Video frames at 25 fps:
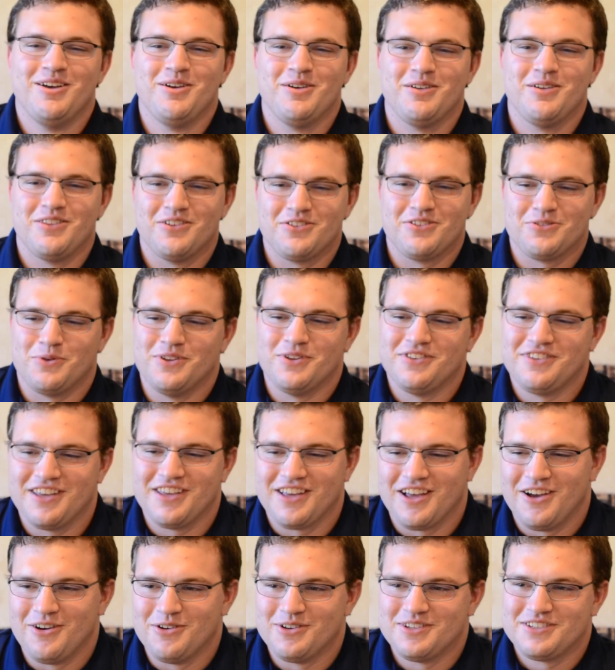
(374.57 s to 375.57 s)
There's one thing
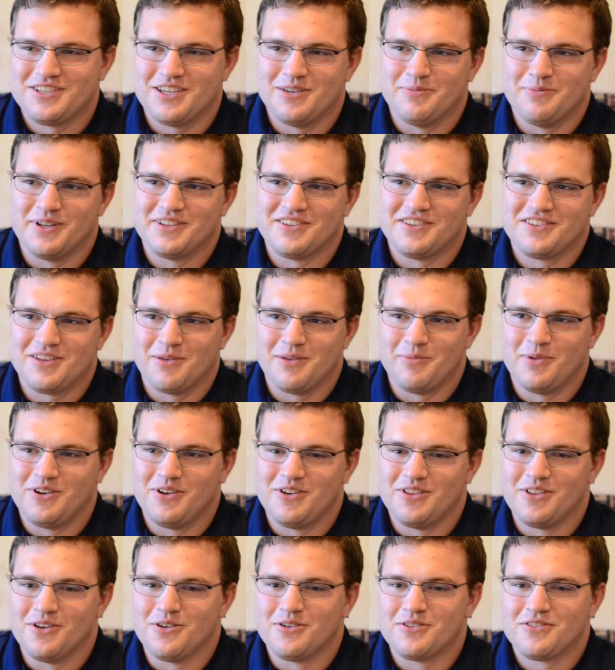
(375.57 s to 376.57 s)
I always say about the seminary,
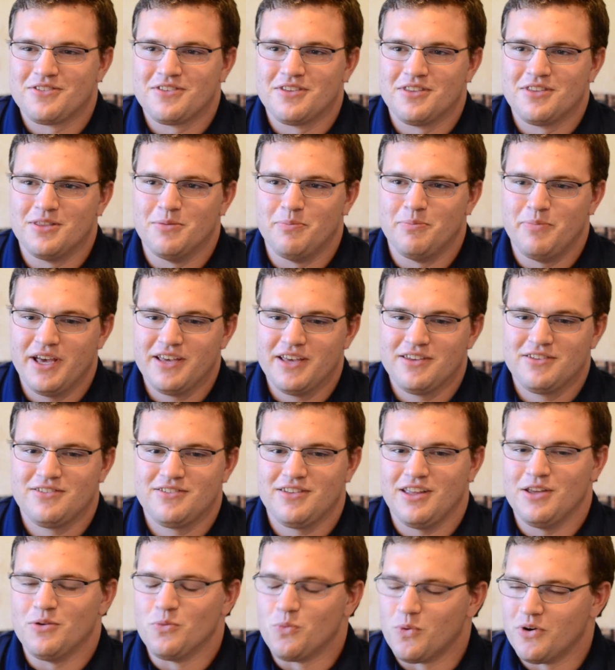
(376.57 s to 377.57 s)
though. It's the best
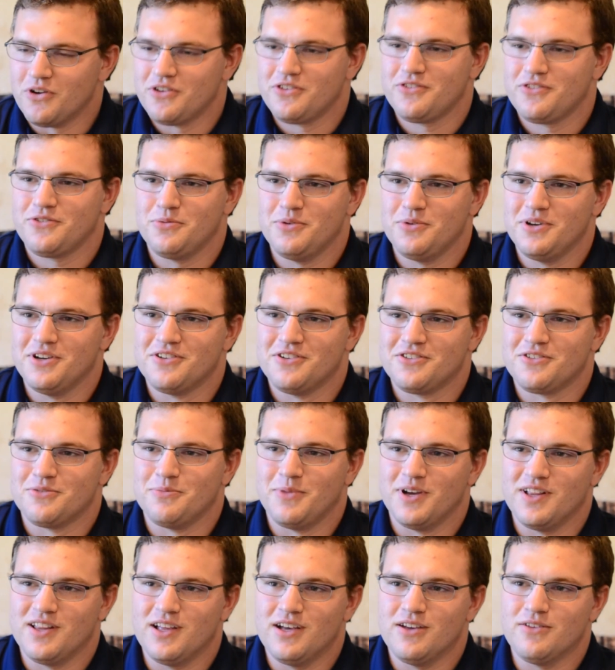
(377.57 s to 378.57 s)
and worst 3 years of my
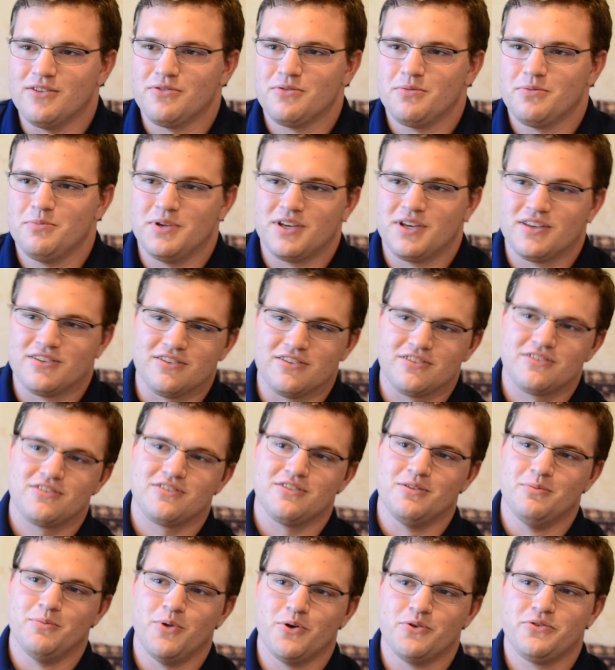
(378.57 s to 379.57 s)
life, because it's
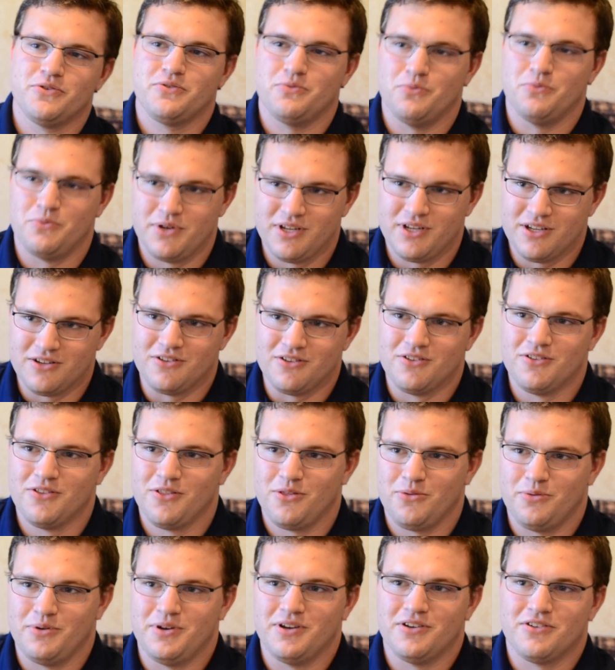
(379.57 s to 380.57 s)
the most real
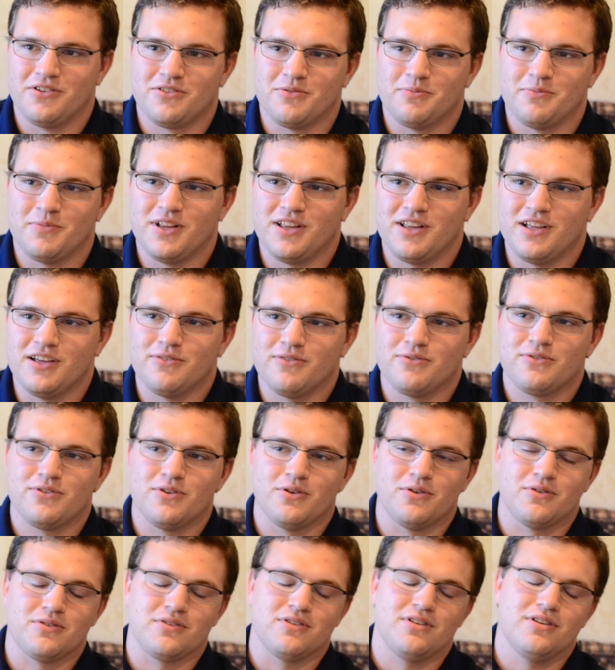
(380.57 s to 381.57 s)
3 years of my life. So,
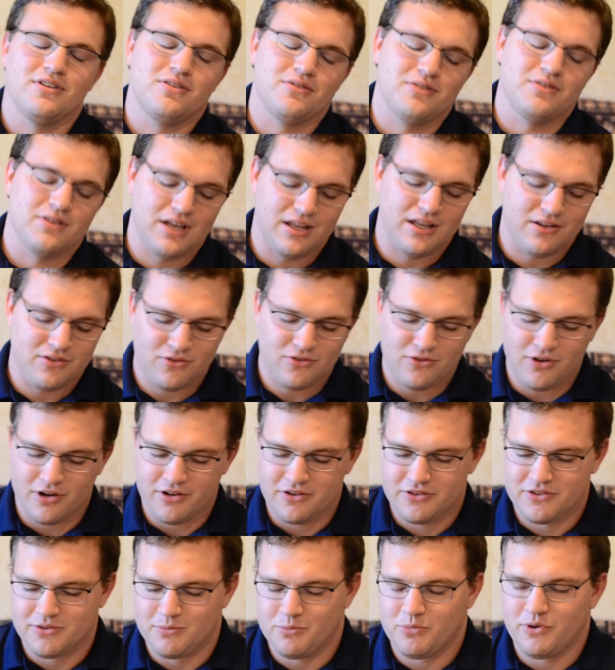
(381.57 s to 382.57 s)
you got
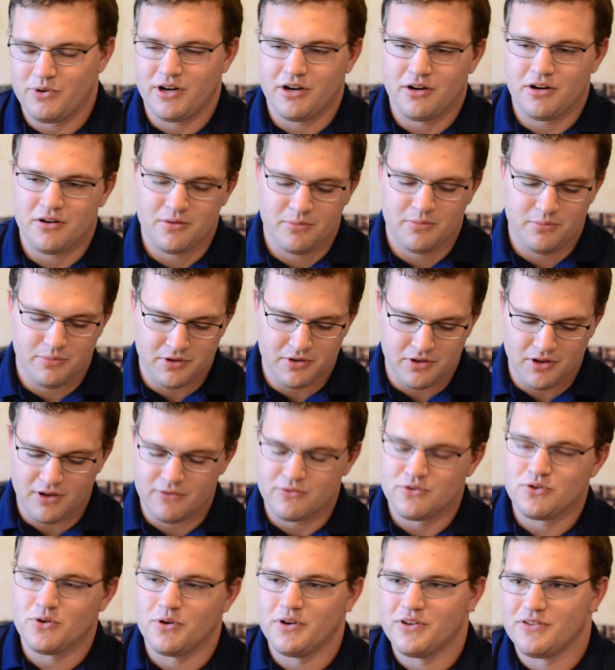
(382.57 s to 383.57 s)
struggles in prayer, but you have
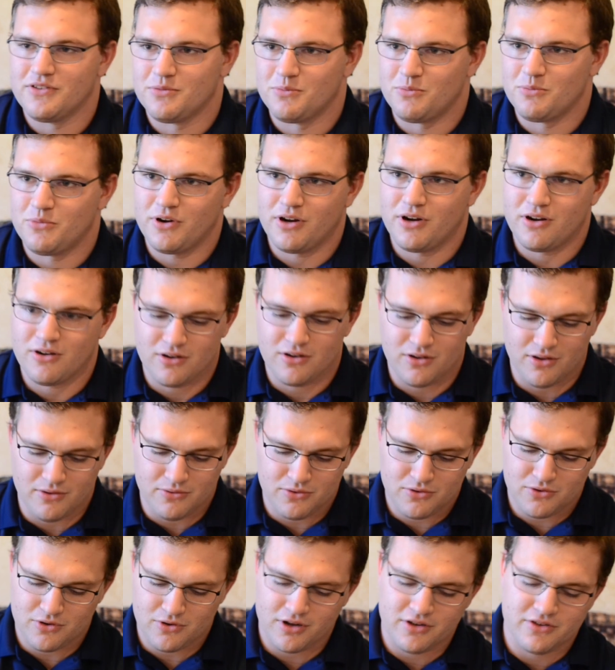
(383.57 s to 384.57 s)
joys in prayer. You have
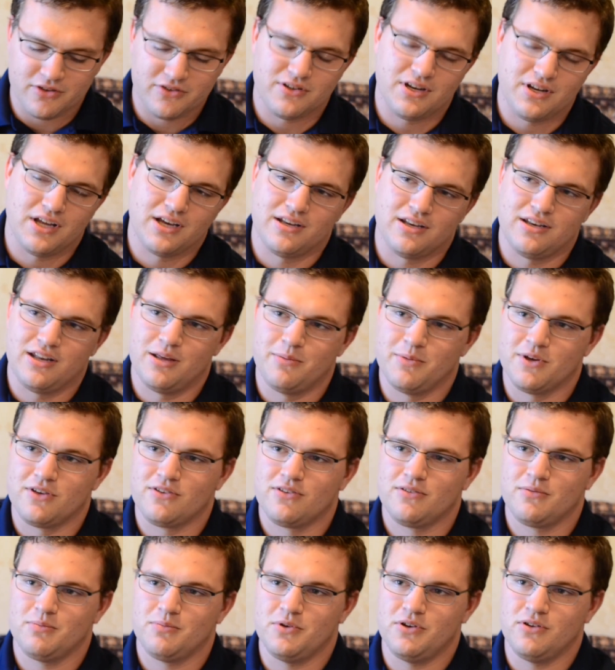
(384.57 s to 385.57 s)
struggles in
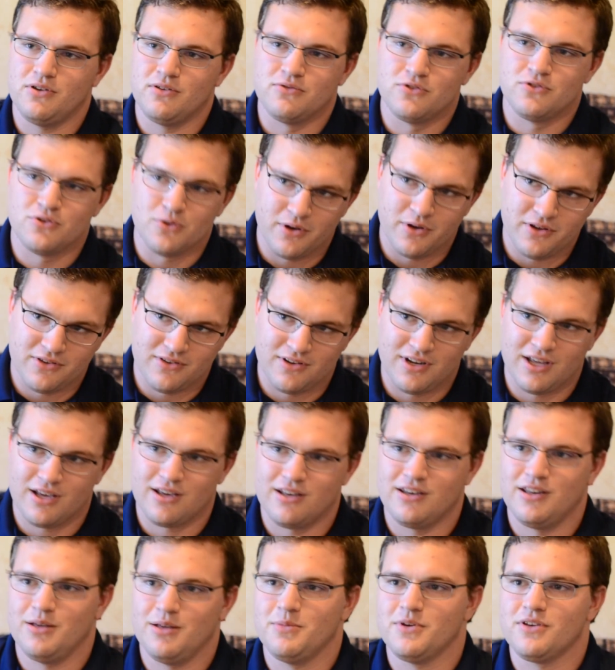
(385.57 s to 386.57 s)
academics, but you have joys in
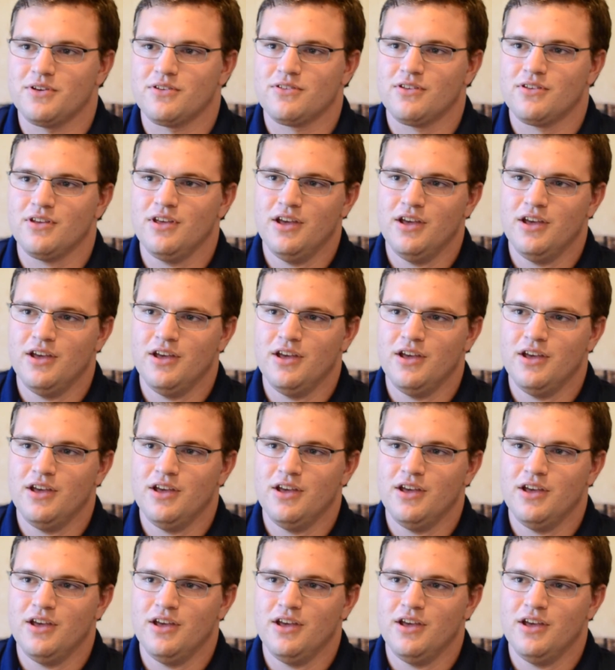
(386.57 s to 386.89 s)
academics.